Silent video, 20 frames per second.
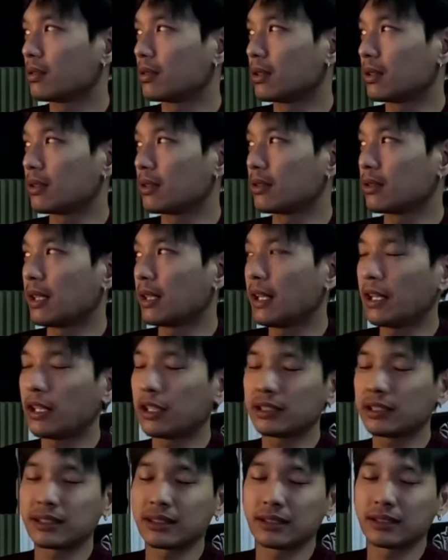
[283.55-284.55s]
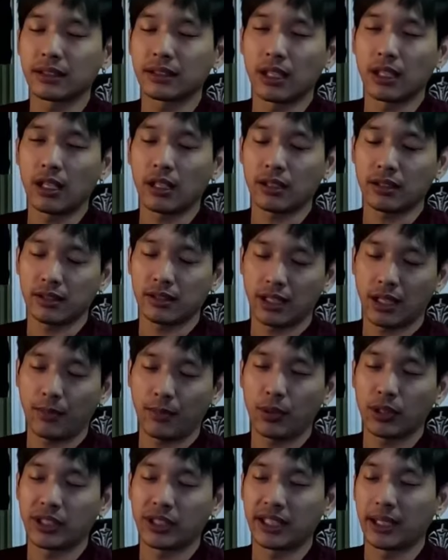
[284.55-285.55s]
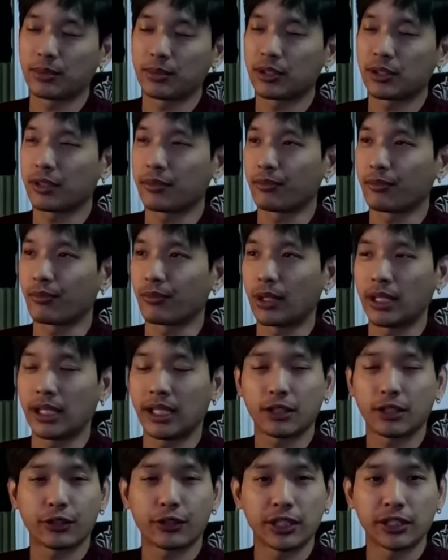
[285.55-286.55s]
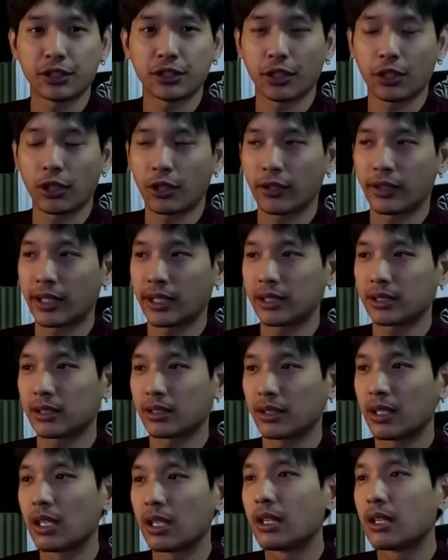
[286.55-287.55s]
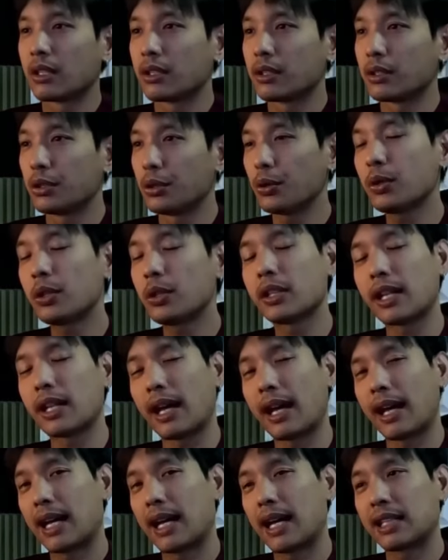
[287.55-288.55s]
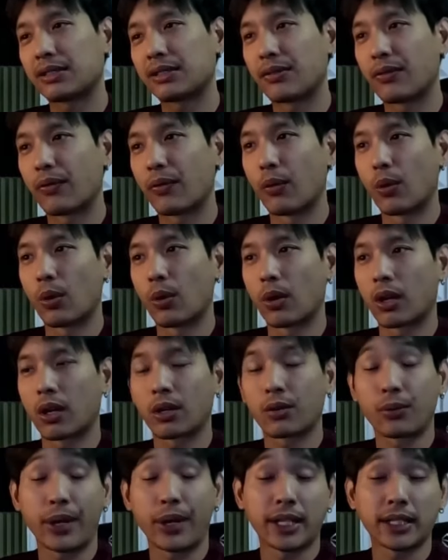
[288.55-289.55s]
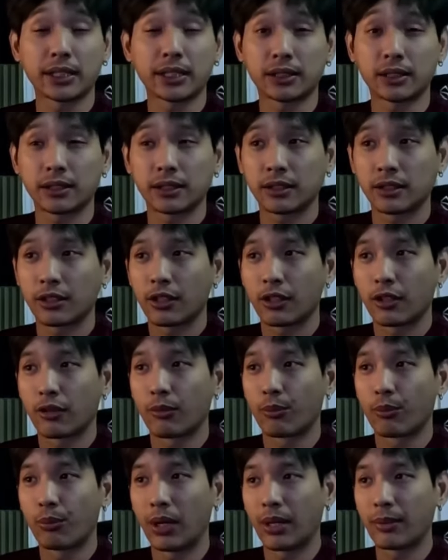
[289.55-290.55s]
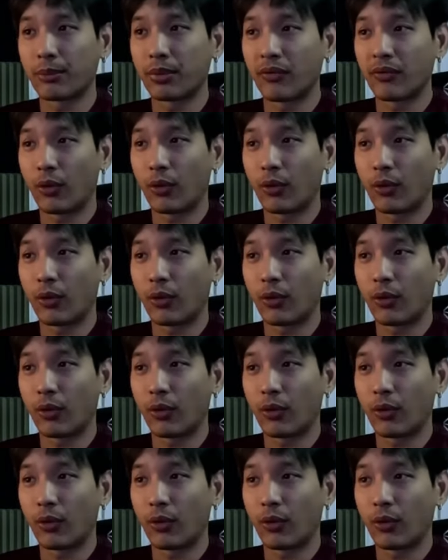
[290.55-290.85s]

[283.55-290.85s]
here's a couple of tips to increase your earnings. You could ask for a raise. But before you